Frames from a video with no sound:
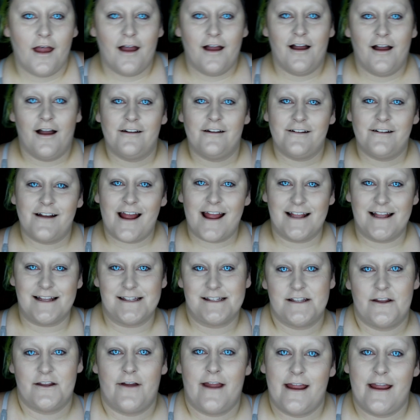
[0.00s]

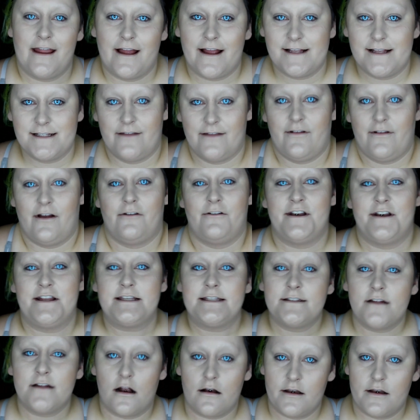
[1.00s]
Alright, so hey guys, I've already
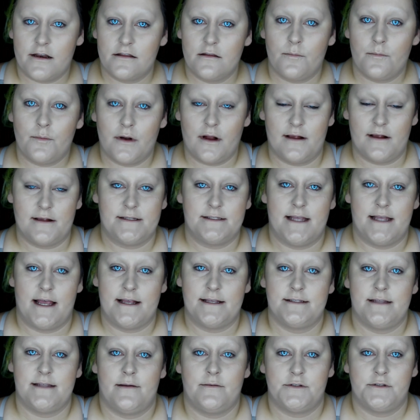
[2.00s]
started the
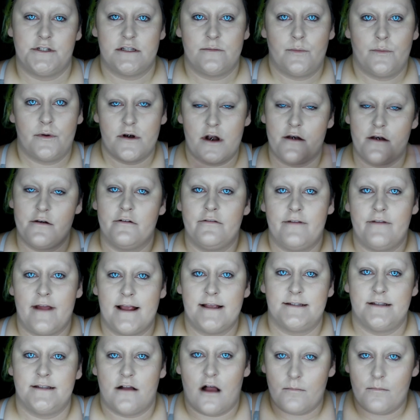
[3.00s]
process. I've just put on a
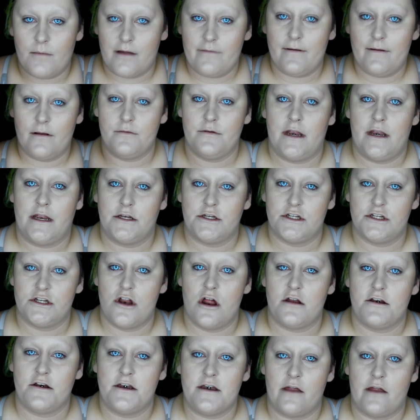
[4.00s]
face, I got my foundation
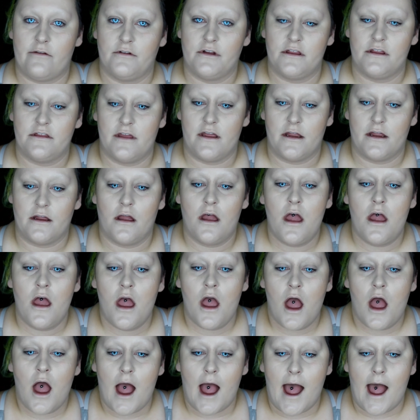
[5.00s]
on and everything.
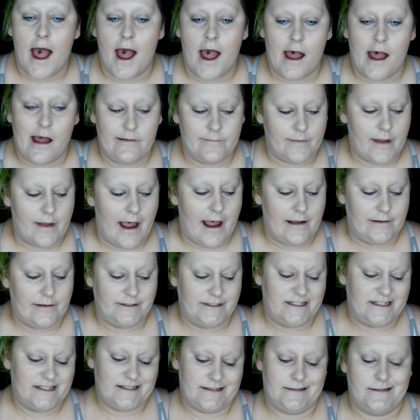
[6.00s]
I
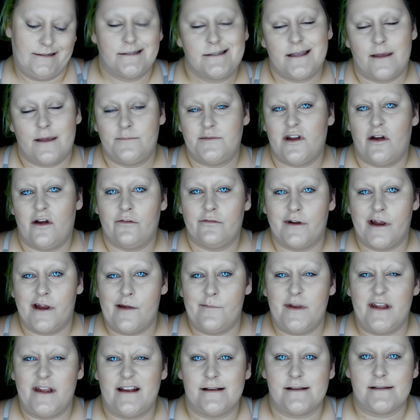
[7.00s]
just skipped over it
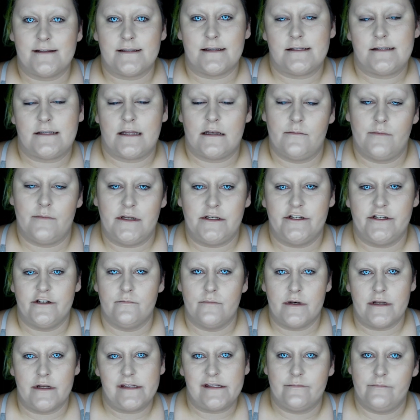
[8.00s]
because it's going to be
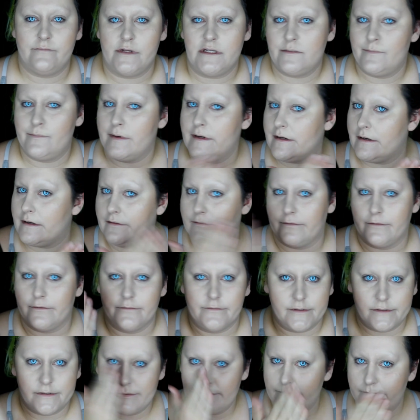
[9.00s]
minutes of me speeding through
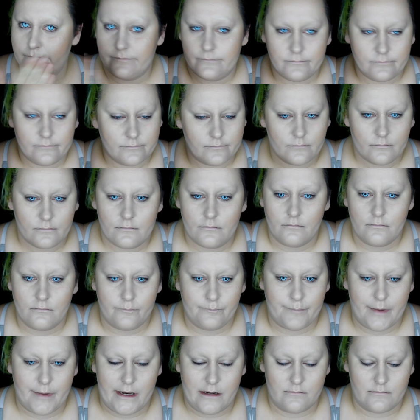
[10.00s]
just
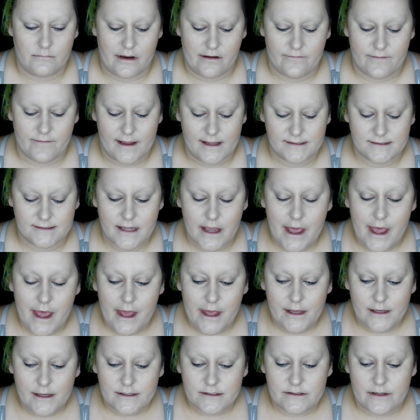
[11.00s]
beating my face.
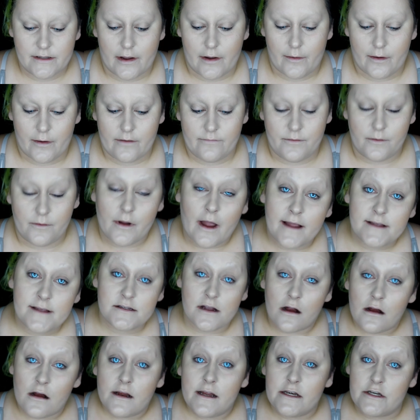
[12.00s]
So if you guys
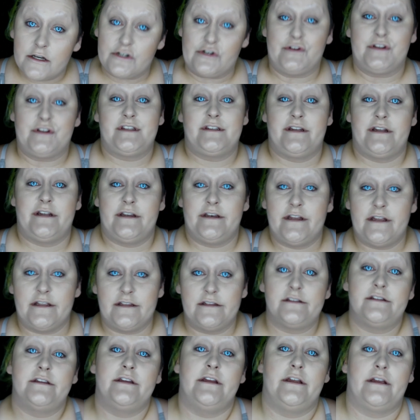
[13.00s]
are interested in
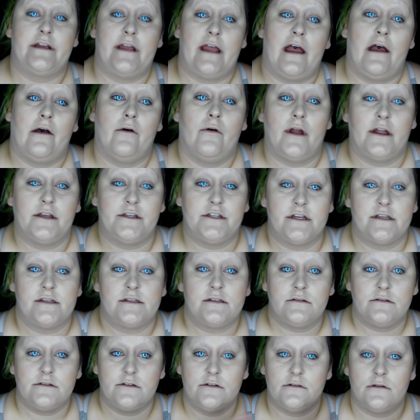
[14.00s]
seeing how I
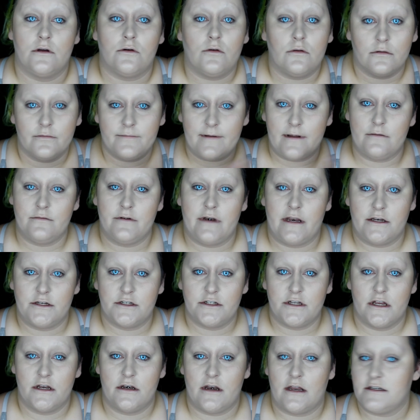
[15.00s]
just do the whole
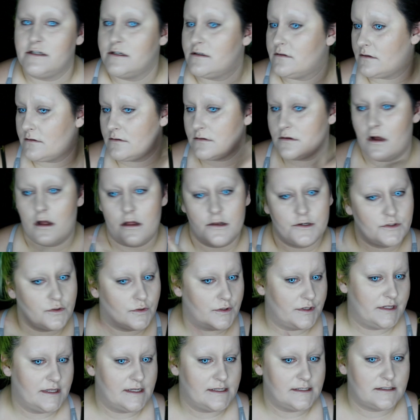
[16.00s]
foundation, I did a little
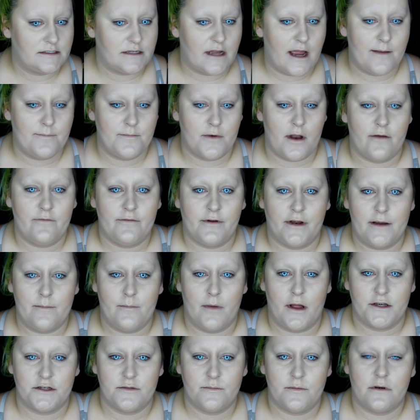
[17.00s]
contour this time, not very
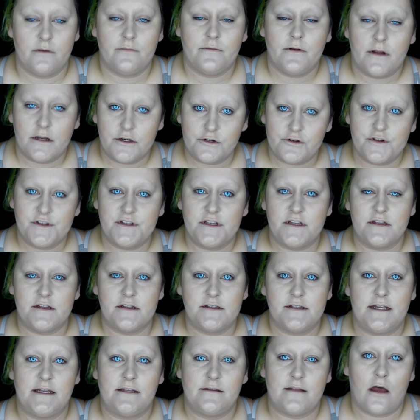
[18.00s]
much, but if you're interested in
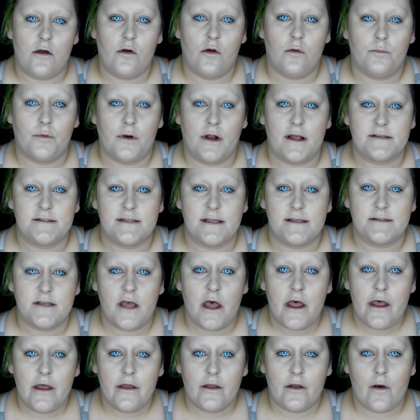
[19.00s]
seeing that whole process,
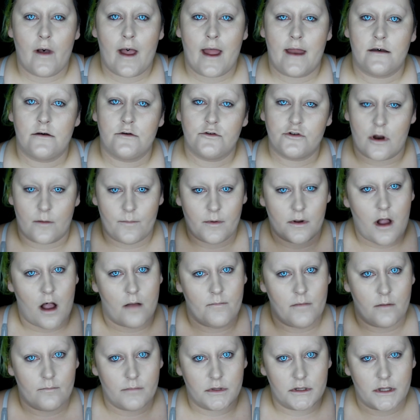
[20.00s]
go ahead and drop a
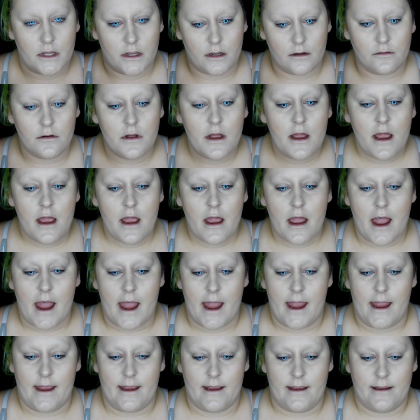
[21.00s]
comment below,
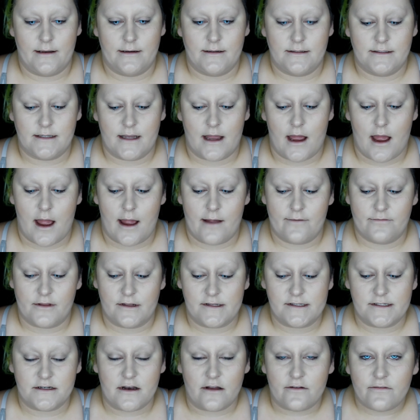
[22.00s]
and if
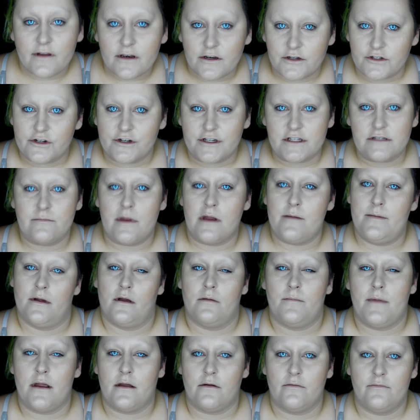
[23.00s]
there's enough interest, maybe
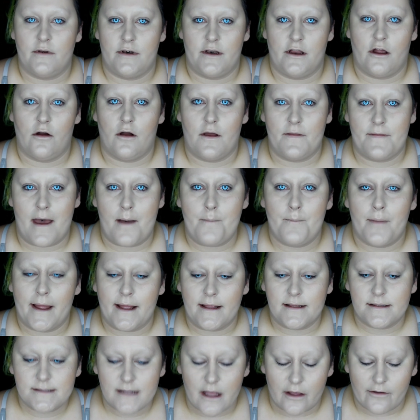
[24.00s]
I'll make a video on that by
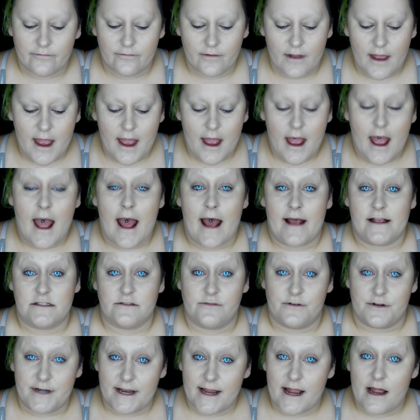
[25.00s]
itself. As
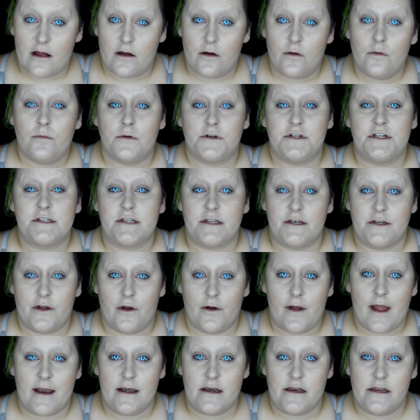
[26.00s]
for now, we're just going to
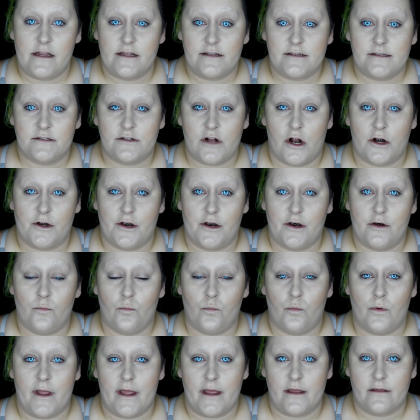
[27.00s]
go ahead and get
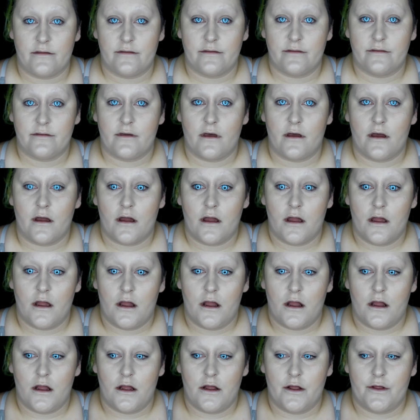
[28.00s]
started with
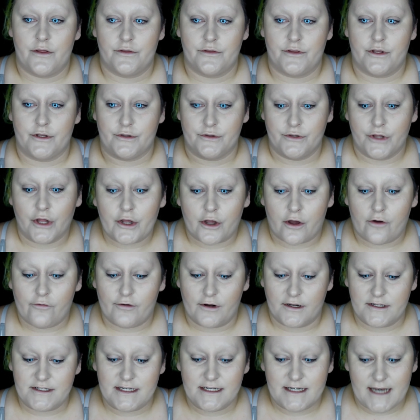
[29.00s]
the look
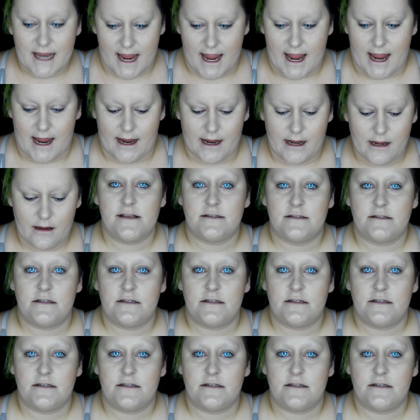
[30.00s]
for today.